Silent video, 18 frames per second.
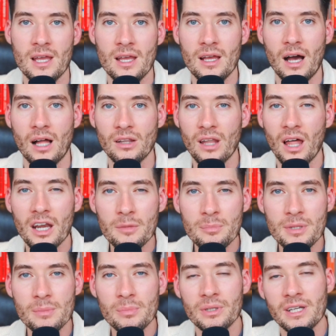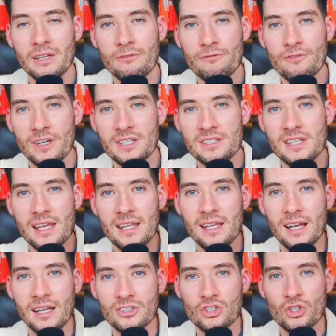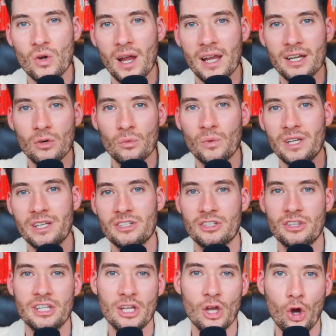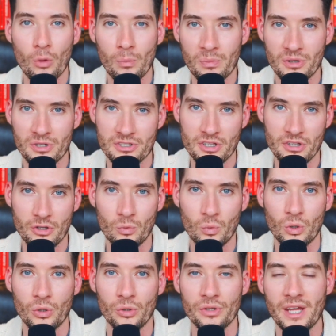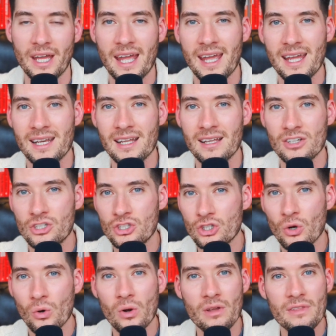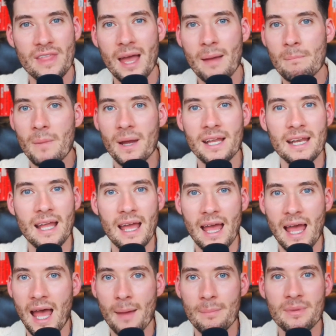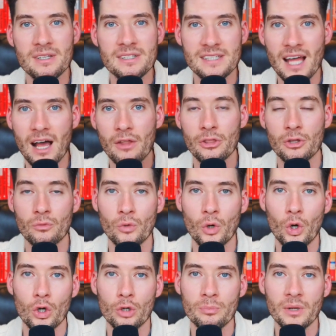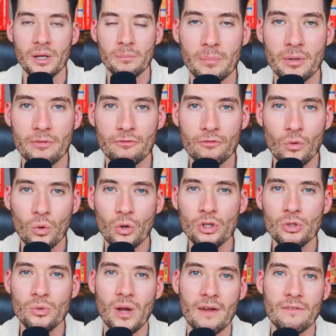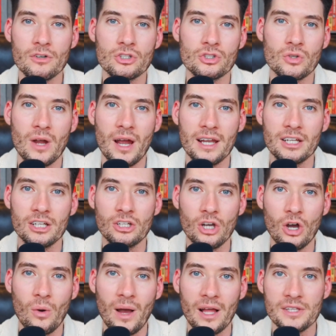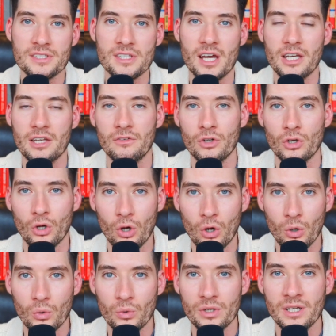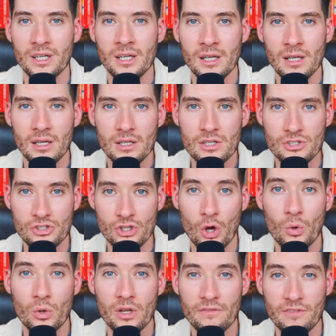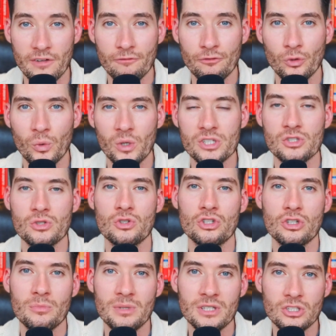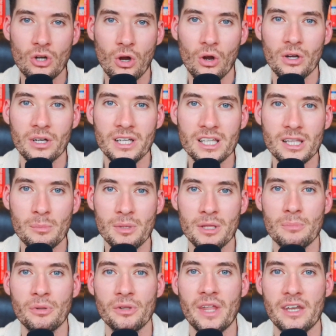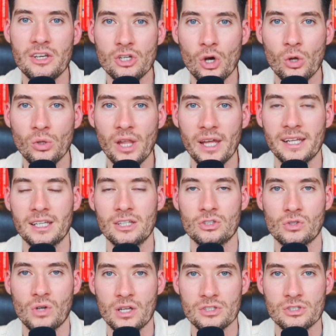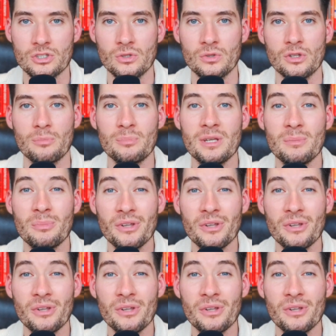A lot of people get fixated on trying to reach the Oprahs of the world. And sure, that might happen down the road, but before you ever try to go outside of your own zone of influence, you should be targeting the people that know, like, and trust you, the people